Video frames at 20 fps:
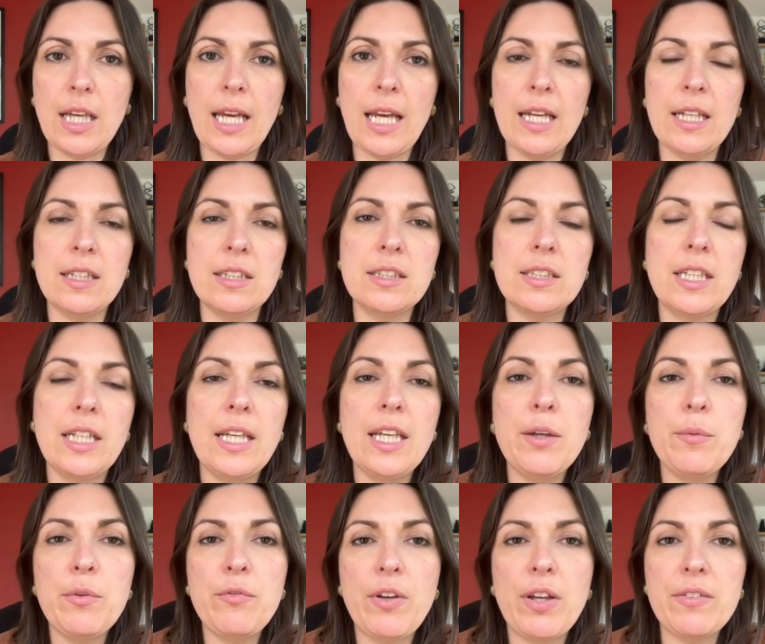and
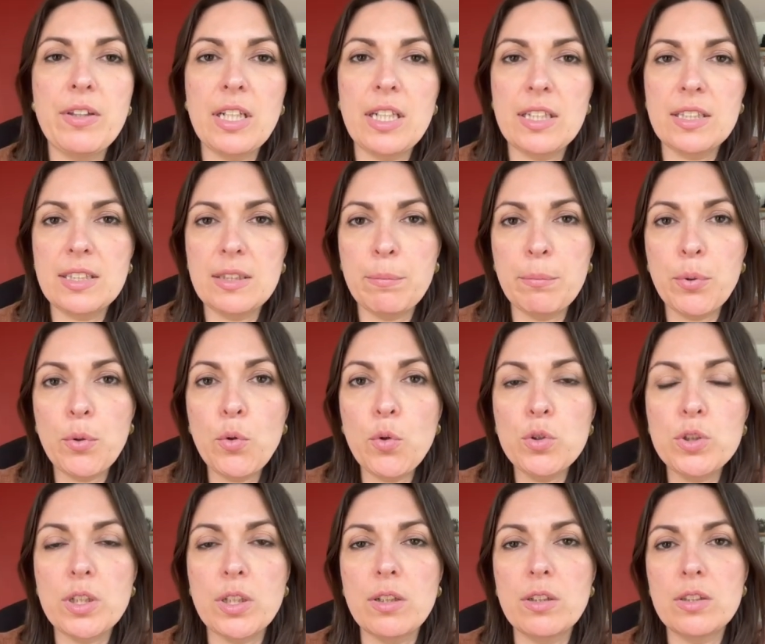here we found that it's
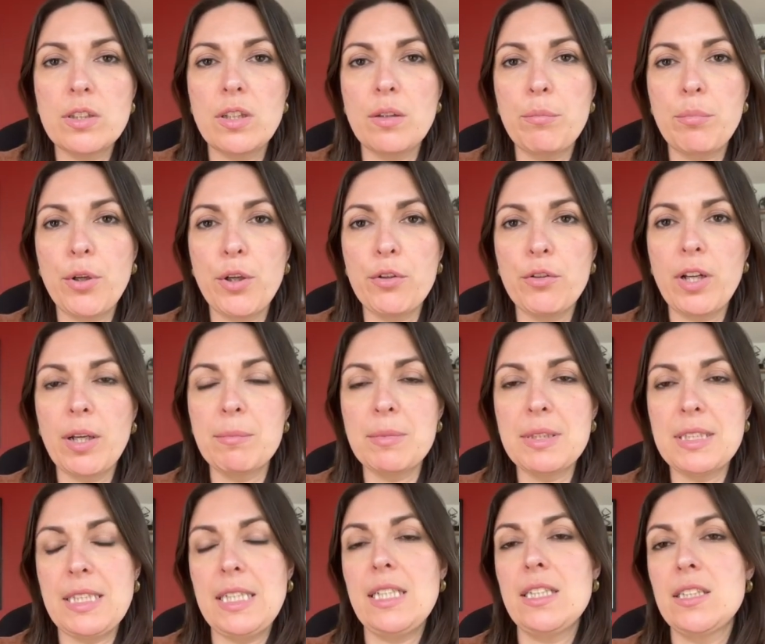important that
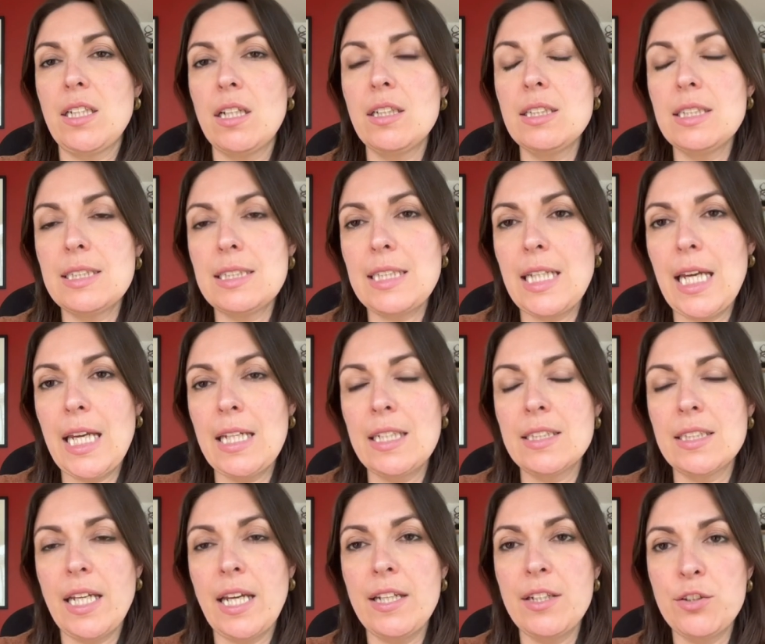programmes seek to
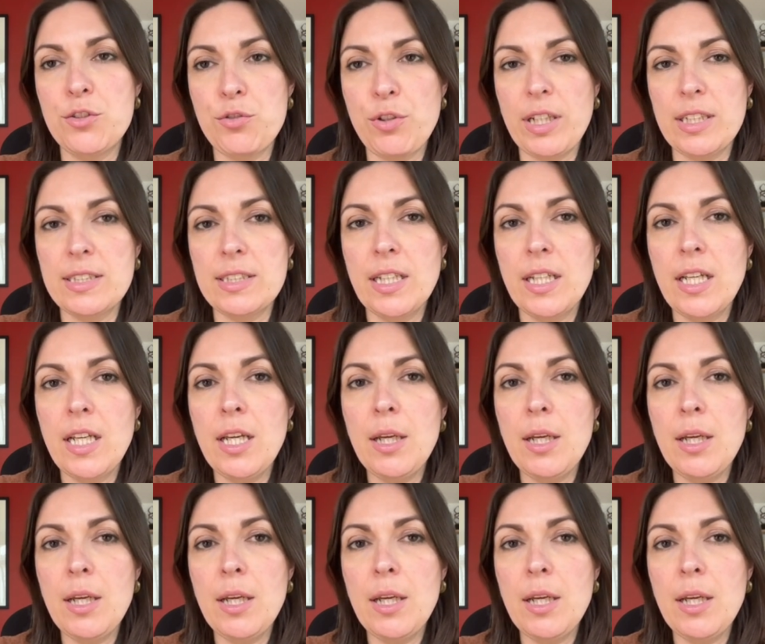understand and address